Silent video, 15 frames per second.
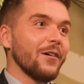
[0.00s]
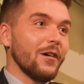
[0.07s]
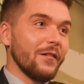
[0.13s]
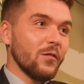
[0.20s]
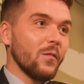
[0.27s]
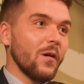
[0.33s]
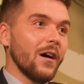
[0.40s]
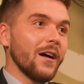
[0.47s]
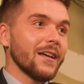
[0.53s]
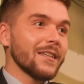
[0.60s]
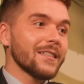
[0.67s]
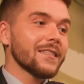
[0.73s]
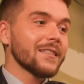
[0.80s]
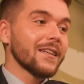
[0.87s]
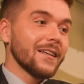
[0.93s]

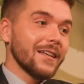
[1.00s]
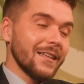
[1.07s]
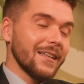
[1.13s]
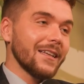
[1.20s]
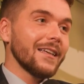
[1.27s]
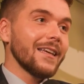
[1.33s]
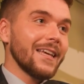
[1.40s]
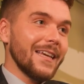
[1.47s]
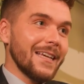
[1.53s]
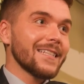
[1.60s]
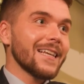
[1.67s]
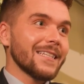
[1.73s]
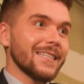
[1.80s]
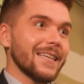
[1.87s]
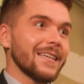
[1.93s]
Otherwise, it
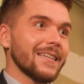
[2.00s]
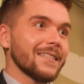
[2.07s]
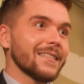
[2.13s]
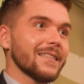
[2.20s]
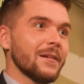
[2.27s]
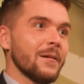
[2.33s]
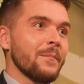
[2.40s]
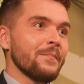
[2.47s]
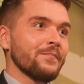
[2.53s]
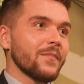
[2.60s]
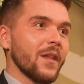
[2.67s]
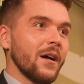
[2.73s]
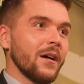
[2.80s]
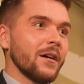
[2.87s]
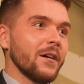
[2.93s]
is as it is.
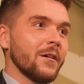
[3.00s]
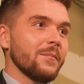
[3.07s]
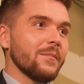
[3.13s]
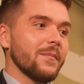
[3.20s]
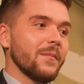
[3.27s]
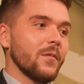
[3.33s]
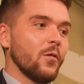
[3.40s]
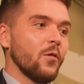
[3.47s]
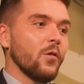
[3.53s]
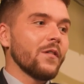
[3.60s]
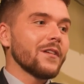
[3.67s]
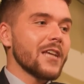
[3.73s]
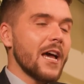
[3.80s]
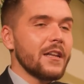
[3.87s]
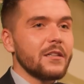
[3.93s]
Or
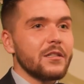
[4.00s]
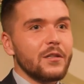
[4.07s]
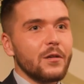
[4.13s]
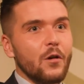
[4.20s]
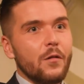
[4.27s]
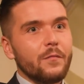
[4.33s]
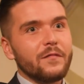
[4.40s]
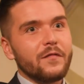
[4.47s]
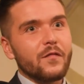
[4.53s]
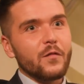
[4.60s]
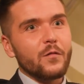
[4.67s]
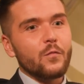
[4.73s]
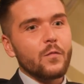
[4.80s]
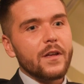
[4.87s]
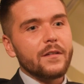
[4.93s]
the tenants that come
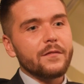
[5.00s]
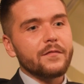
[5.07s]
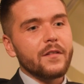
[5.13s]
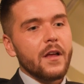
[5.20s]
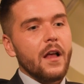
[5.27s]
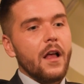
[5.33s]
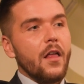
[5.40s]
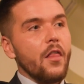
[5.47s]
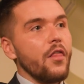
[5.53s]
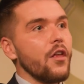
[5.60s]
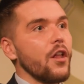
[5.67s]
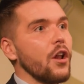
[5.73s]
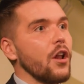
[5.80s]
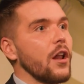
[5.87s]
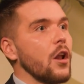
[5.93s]
through with
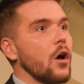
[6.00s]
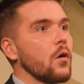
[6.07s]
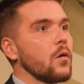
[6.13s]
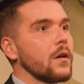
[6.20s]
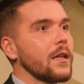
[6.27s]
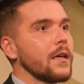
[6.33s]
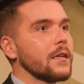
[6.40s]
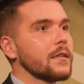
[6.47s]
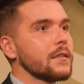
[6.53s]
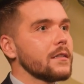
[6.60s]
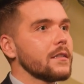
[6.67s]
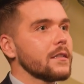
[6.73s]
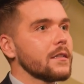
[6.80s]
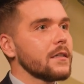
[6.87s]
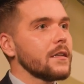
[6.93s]
the long
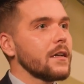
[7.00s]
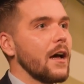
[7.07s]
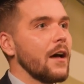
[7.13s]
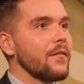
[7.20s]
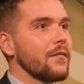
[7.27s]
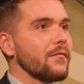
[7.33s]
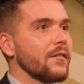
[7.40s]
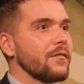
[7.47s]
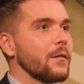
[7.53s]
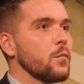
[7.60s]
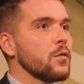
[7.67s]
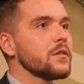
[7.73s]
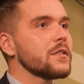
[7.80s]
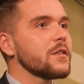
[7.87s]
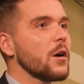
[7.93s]
list of
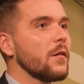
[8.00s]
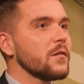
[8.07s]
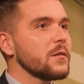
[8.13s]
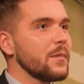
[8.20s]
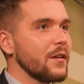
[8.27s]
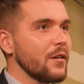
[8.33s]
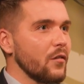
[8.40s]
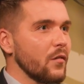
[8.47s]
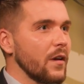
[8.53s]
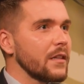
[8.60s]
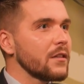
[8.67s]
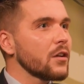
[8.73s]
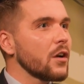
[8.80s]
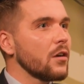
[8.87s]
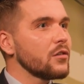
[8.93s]
everything. Once the offer's been
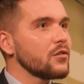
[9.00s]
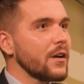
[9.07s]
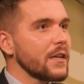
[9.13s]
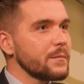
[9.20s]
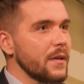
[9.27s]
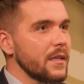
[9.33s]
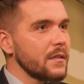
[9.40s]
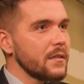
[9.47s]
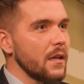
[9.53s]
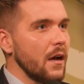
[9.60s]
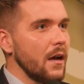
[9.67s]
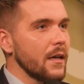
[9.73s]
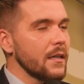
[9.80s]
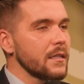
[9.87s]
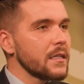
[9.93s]
agreed, the contract's been
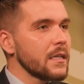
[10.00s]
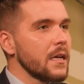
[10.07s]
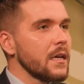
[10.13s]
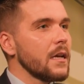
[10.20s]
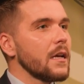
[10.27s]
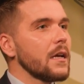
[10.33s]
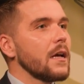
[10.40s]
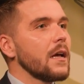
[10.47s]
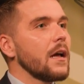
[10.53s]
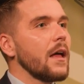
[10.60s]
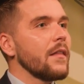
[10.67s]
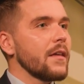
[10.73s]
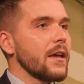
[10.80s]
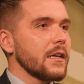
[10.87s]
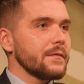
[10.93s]
signed,
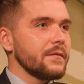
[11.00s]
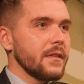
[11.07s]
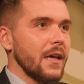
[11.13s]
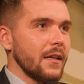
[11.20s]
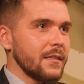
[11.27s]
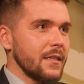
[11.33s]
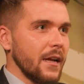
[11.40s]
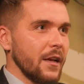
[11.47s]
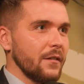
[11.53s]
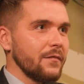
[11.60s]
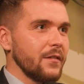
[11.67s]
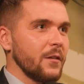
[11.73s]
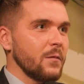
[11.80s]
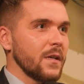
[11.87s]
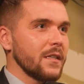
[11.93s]
and they ask for that
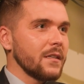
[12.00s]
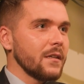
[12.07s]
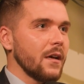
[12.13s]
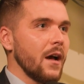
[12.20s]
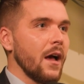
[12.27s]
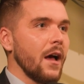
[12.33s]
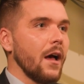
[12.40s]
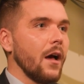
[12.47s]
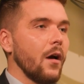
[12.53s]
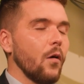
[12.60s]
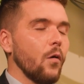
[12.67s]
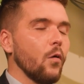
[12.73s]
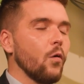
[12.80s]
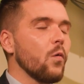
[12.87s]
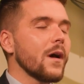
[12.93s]
second viewing,
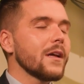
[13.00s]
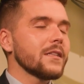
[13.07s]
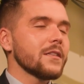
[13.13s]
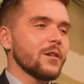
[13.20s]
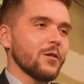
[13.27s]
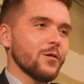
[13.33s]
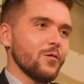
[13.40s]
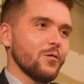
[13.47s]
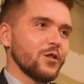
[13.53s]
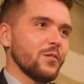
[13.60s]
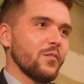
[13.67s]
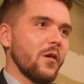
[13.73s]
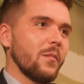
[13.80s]
always is going to cause you